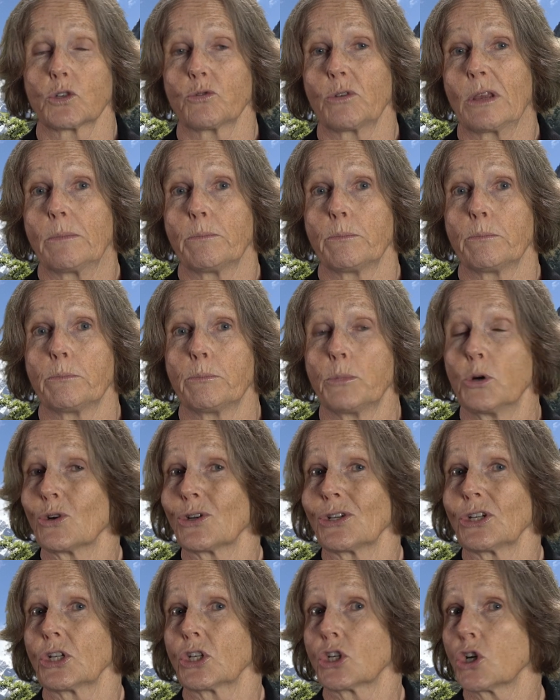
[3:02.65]
or do we put
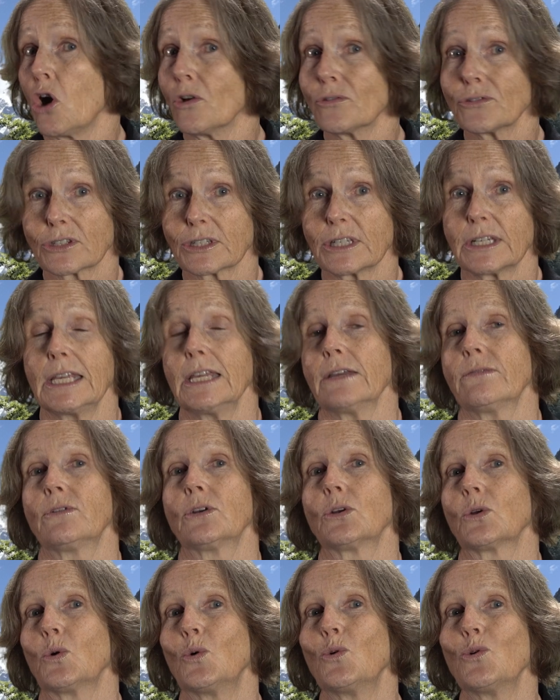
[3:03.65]
constant
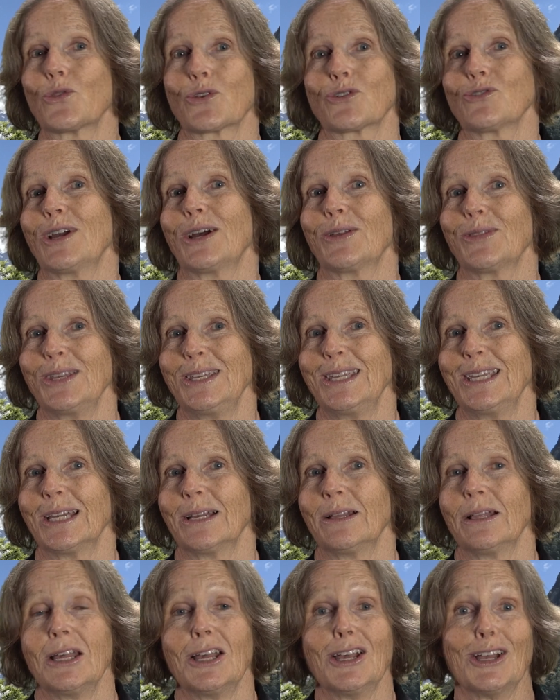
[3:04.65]
effort all throughout the year?